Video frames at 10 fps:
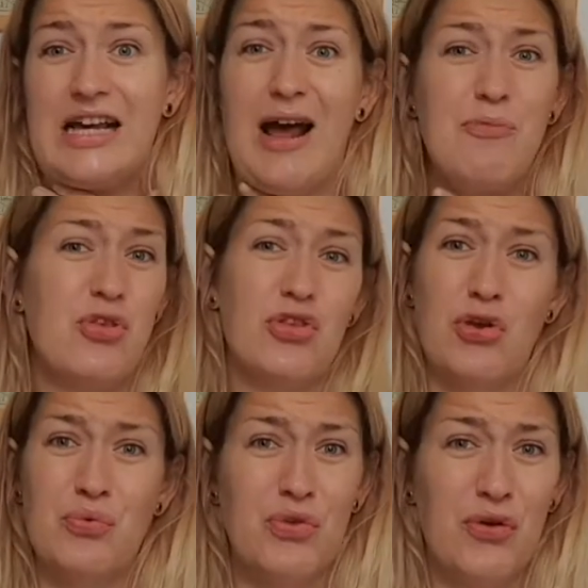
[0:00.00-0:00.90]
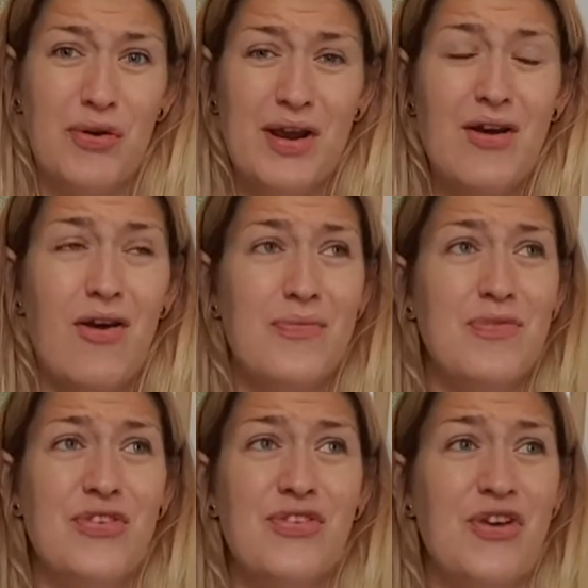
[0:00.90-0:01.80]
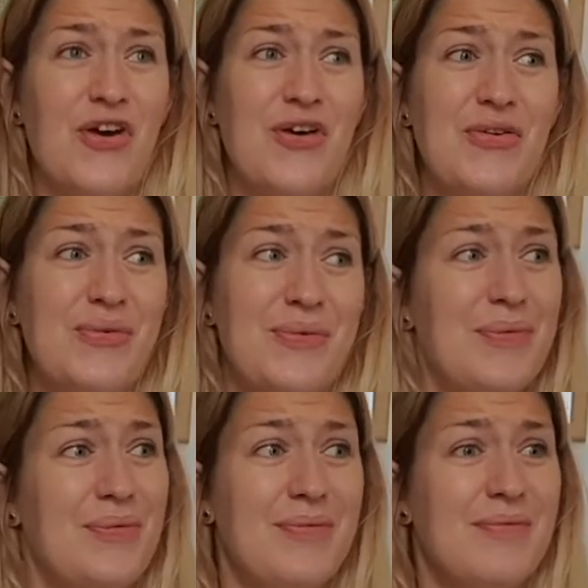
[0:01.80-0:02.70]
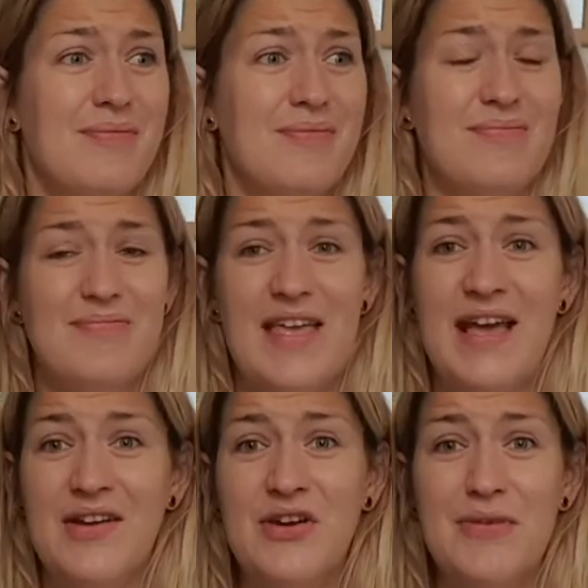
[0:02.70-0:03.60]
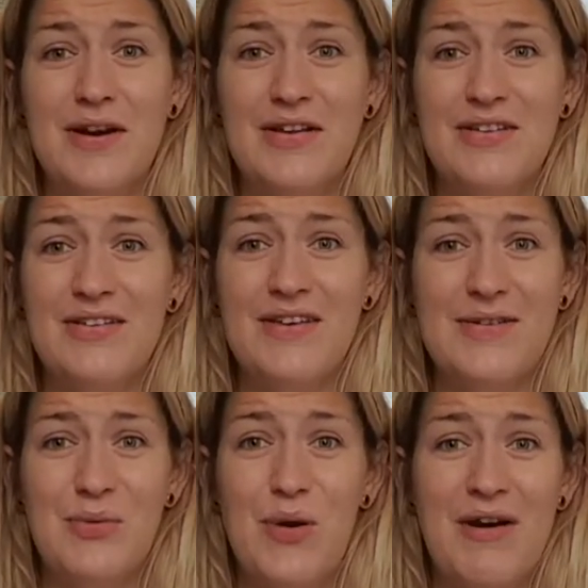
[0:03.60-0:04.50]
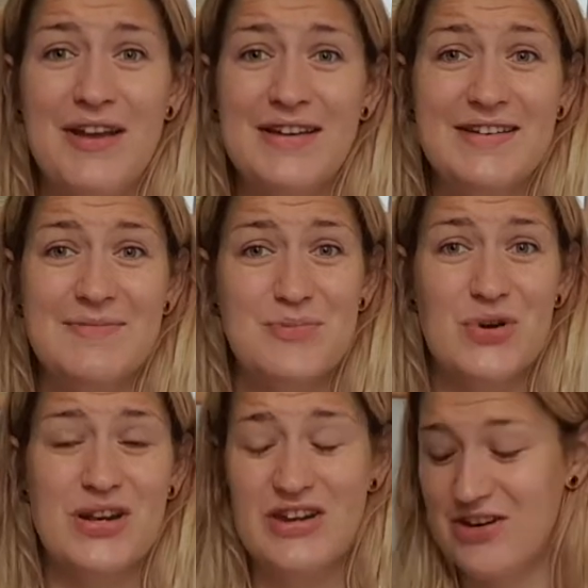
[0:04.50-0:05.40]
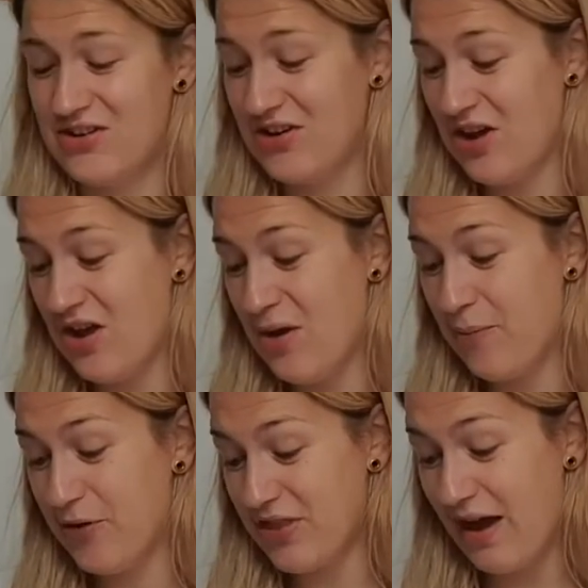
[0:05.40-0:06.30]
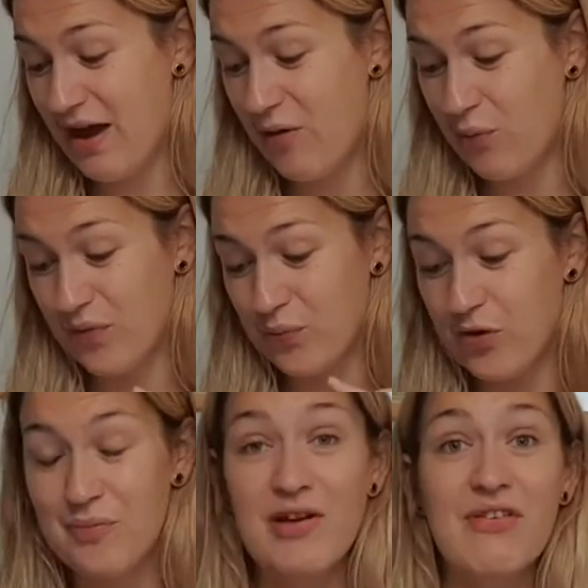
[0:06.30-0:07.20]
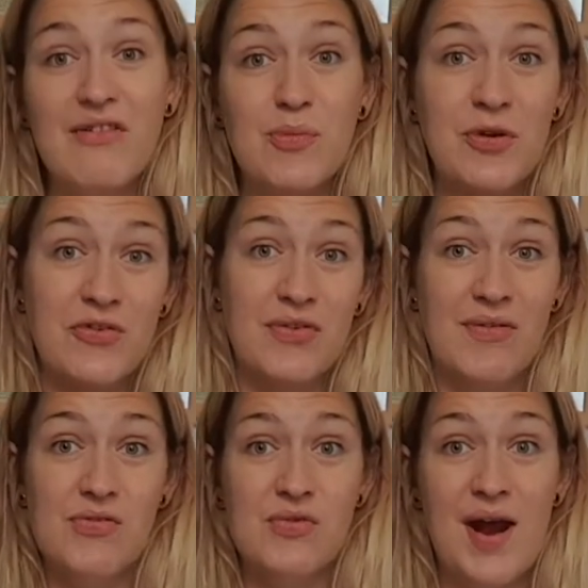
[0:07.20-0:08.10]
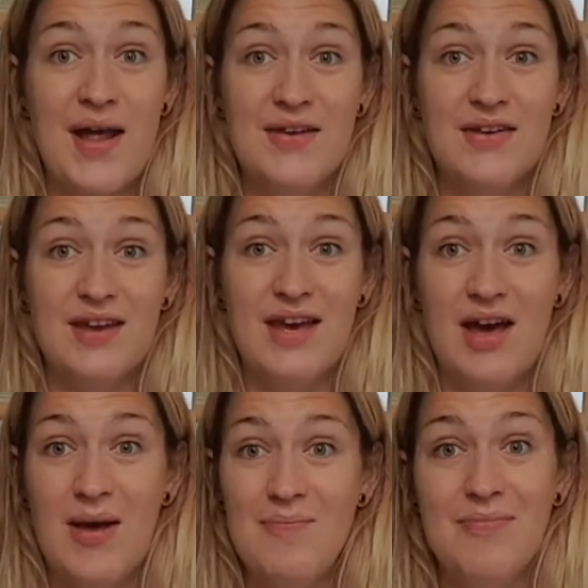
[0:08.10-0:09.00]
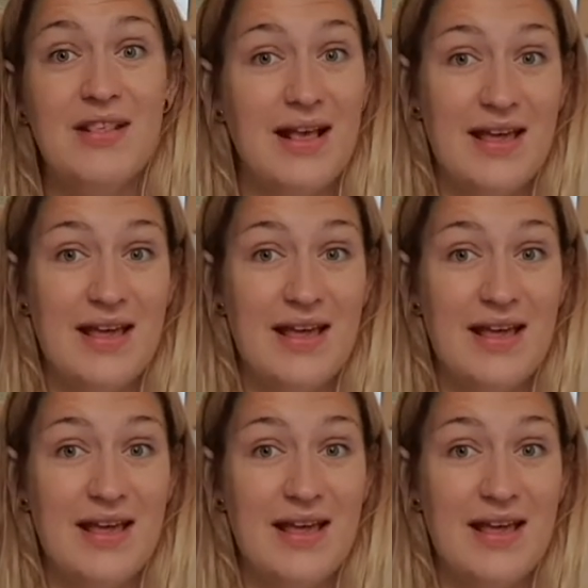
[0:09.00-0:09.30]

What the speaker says: I'm so sorry. I'm so ignorant and white and British. But that was one of my favourite books I've ever read, set in